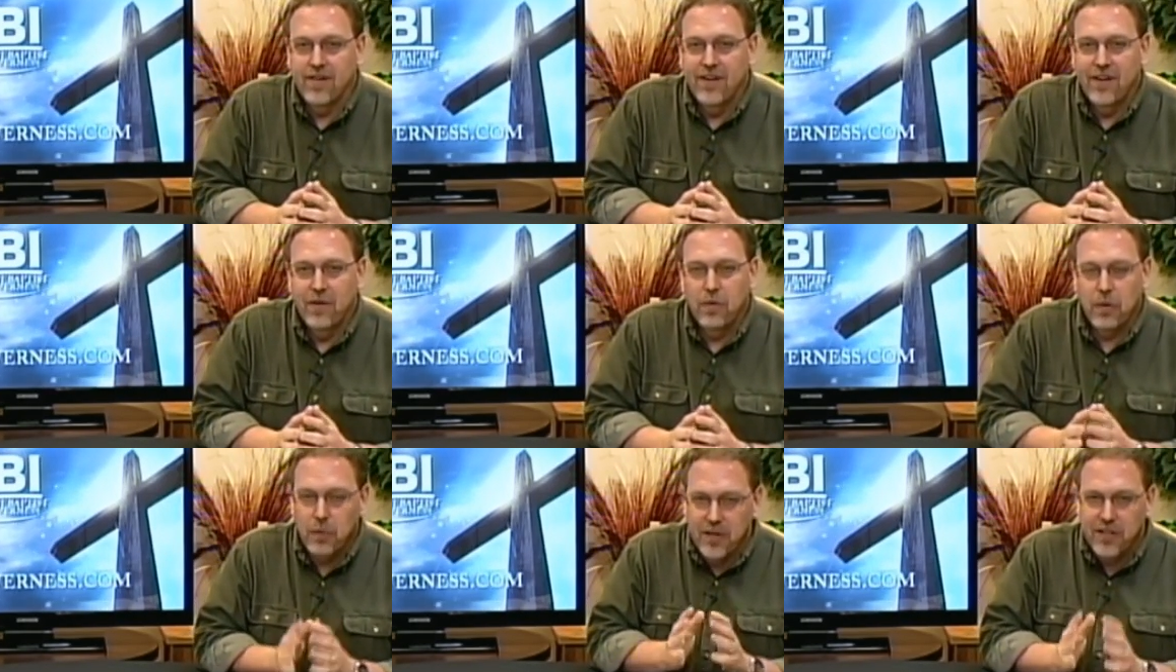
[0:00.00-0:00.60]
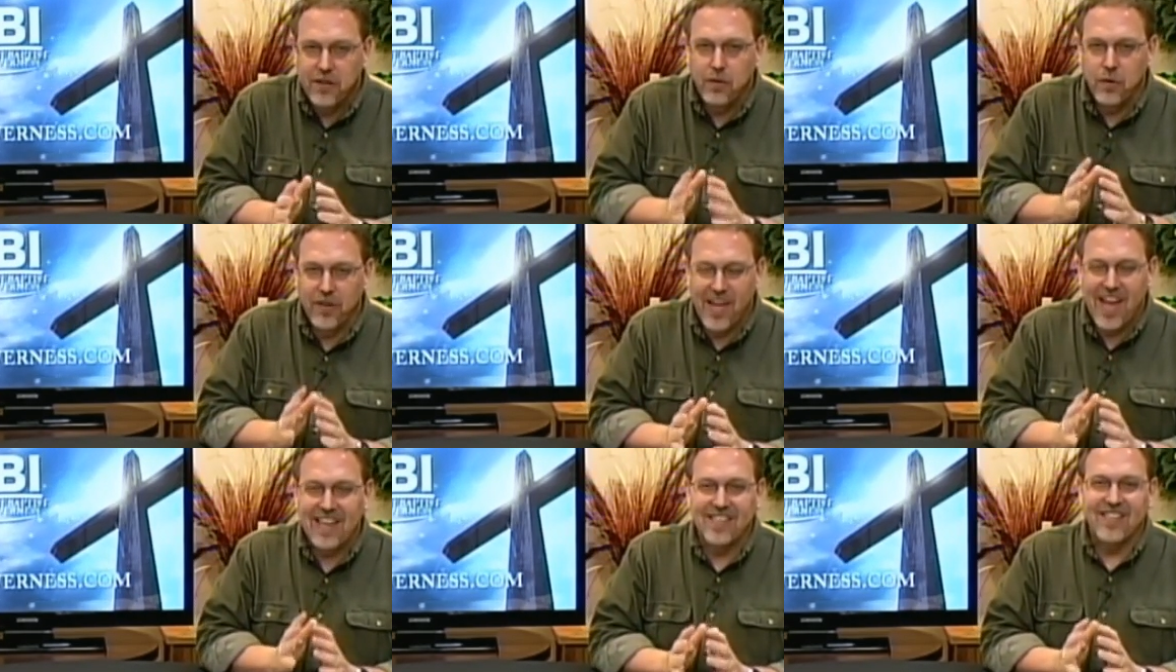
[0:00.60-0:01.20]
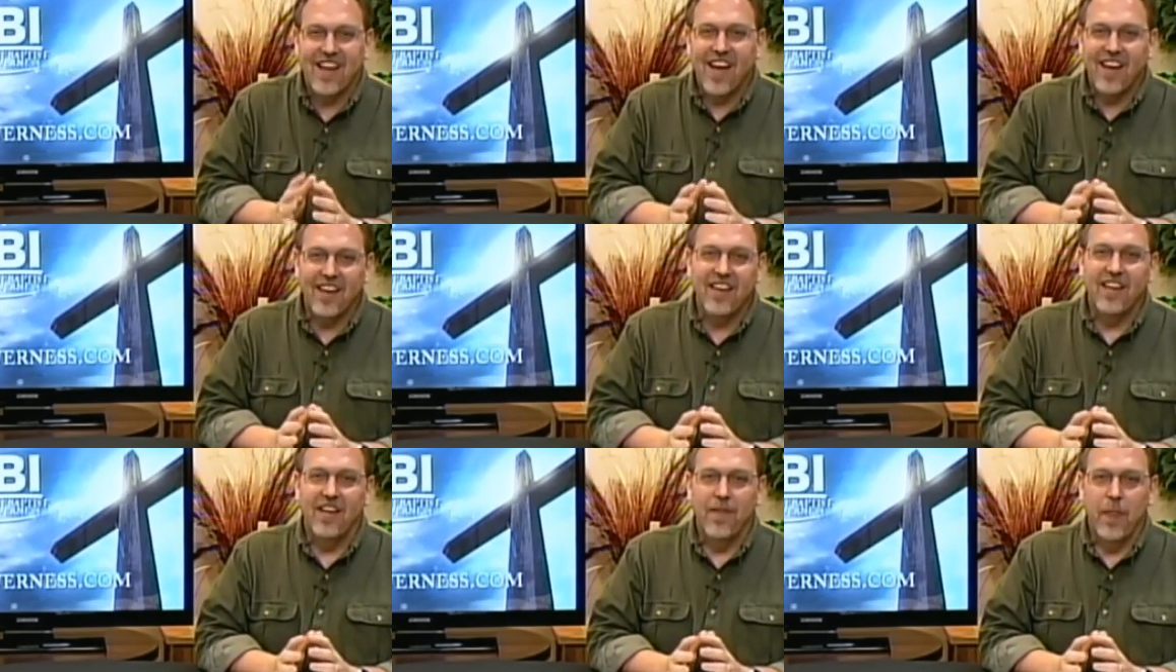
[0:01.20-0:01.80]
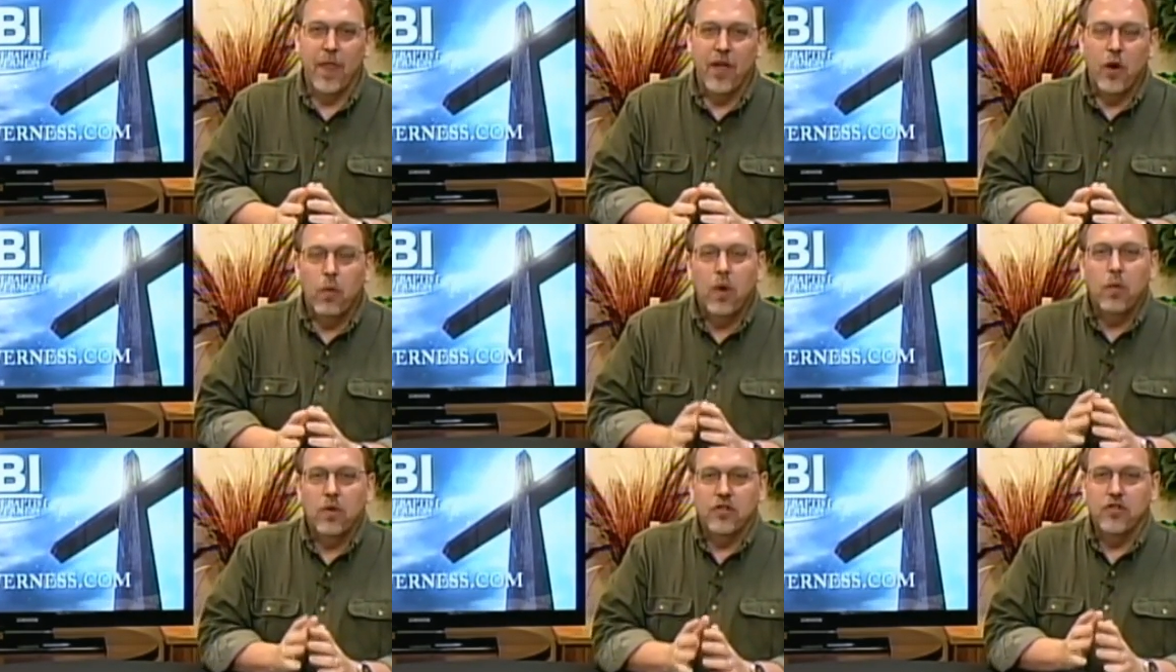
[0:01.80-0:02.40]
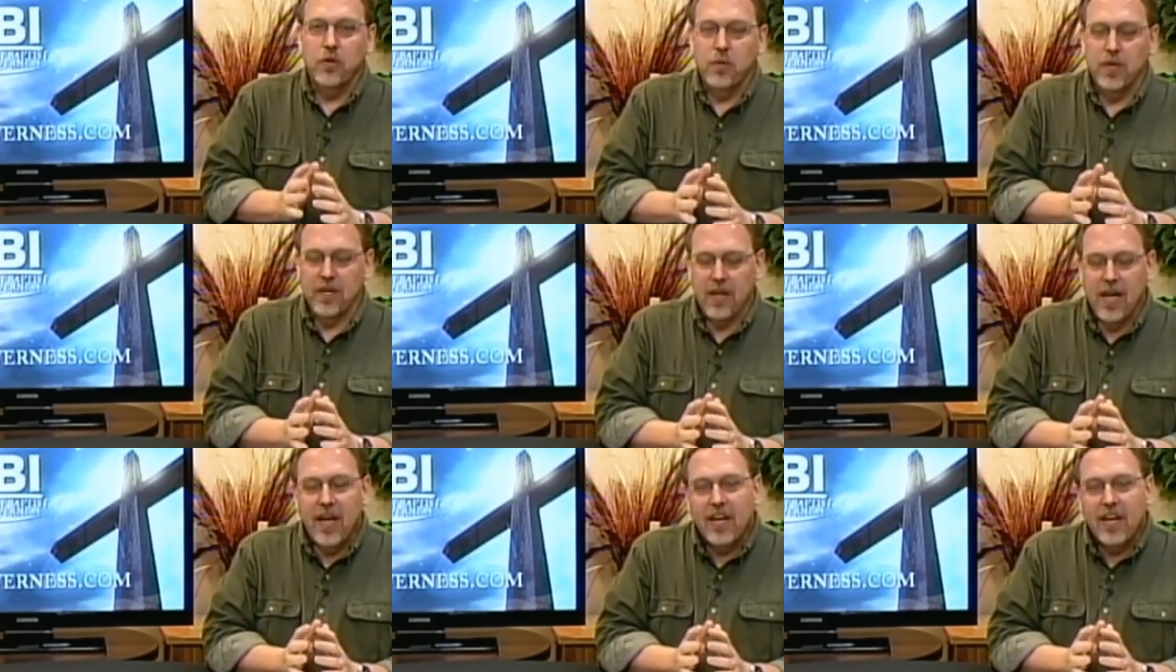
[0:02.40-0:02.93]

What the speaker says: when we deal with anxiety, what we're doing